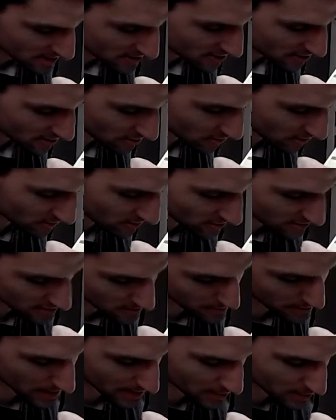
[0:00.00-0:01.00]
So it
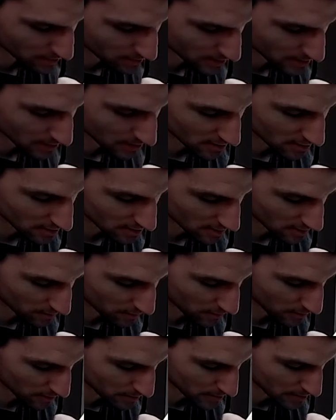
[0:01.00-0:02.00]
doesn't matter because I'm
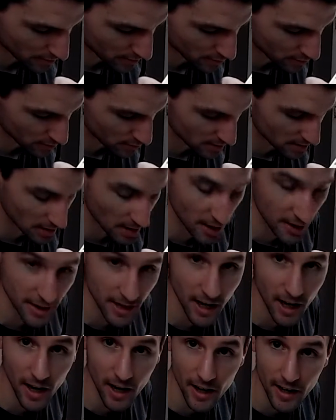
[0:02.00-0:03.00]
probably going to use it on
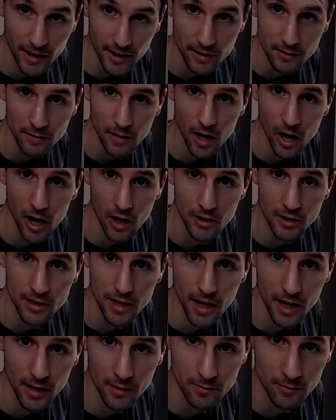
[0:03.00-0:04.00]
high all the
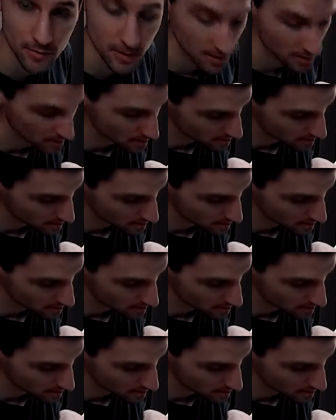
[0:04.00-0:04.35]
time.